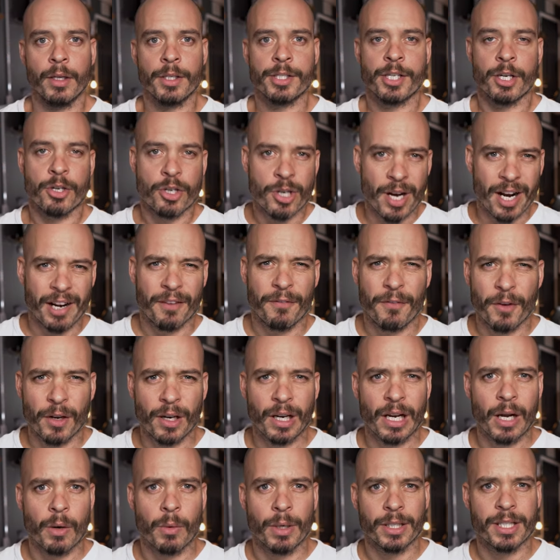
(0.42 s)
So you're trying to
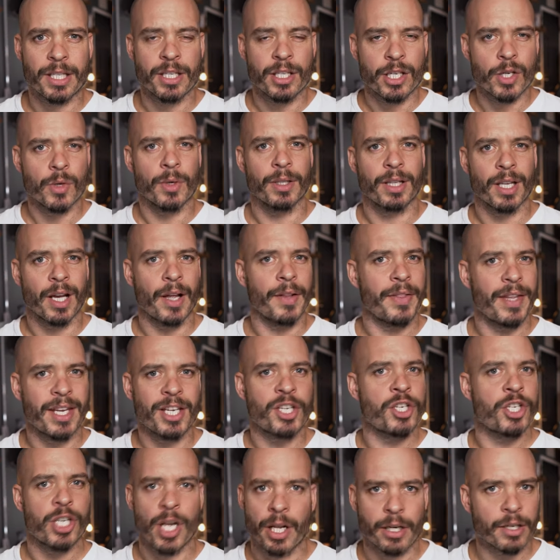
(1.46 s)
figure out what to do with all this
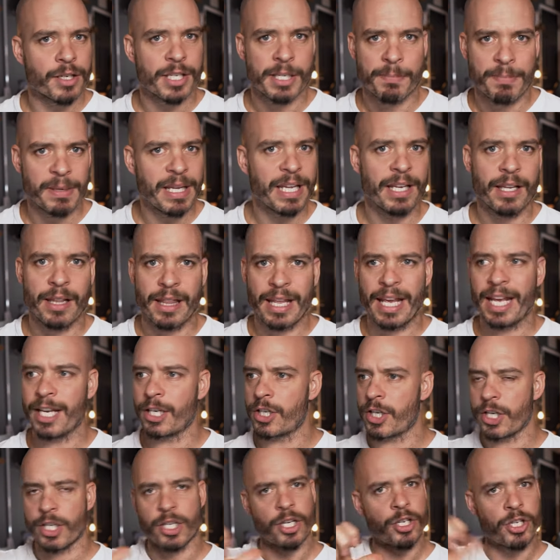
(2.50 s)
shutter speed thing.
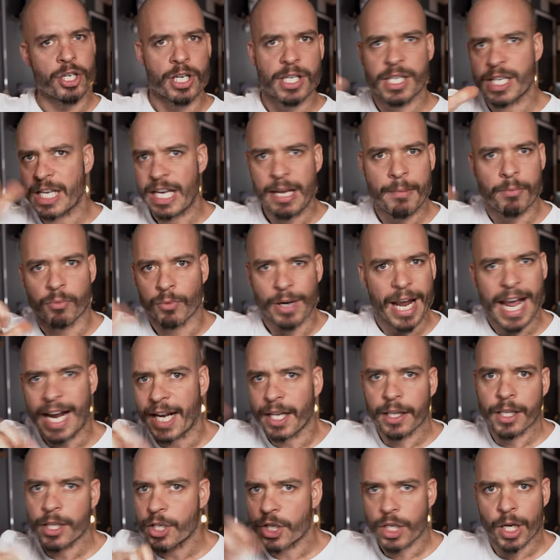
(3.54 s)
Should you just keep
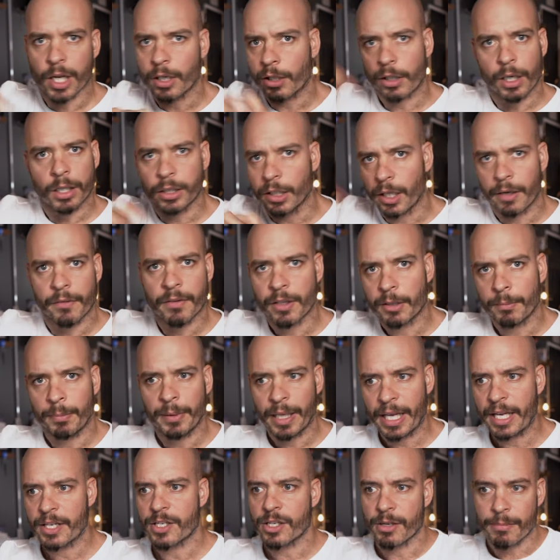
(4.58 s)
racking the shutter all over the
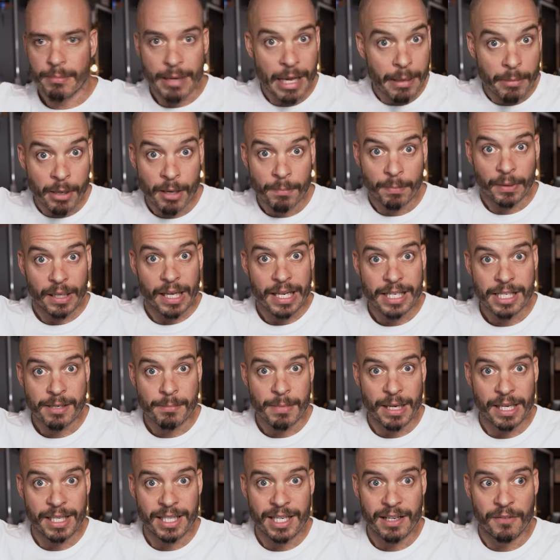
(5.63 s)
place or maybe apply
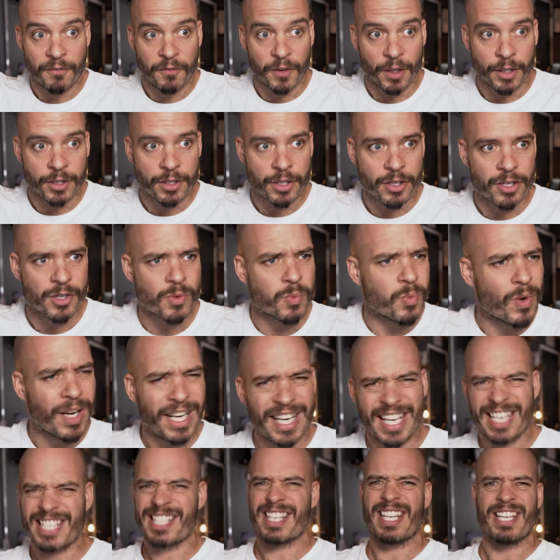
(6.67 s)
some ND filters?
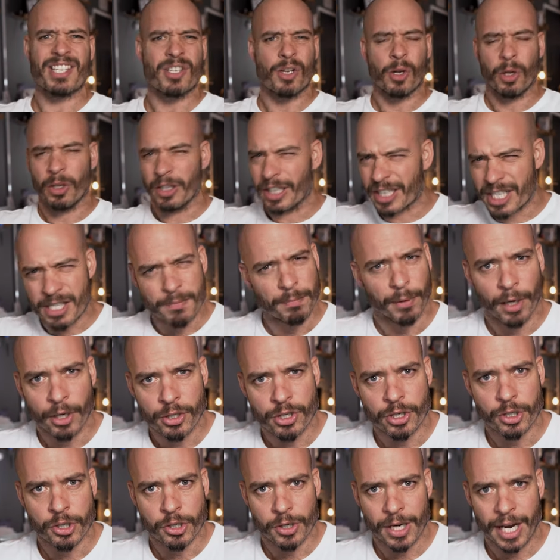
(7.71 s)
What is this whole
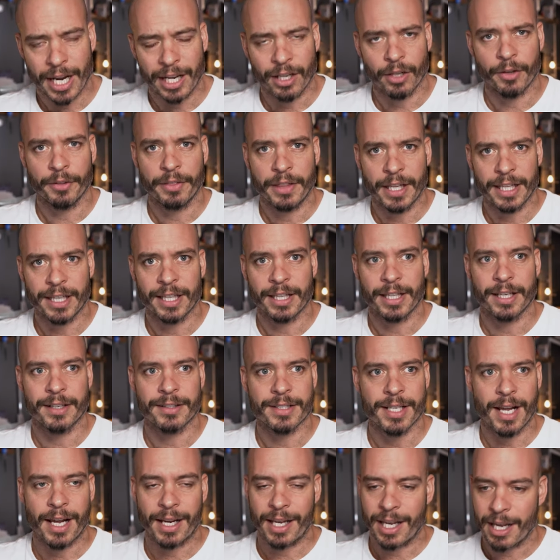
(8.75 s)
exposure triangle thing that they're
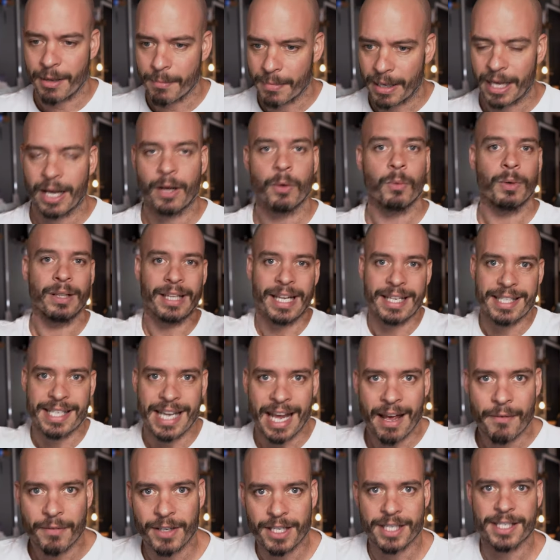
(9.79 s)
talking about? Well, let's
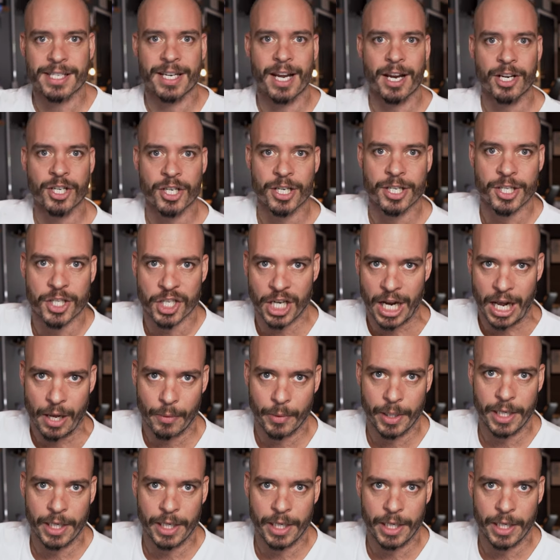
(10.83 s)
have a discussion, shall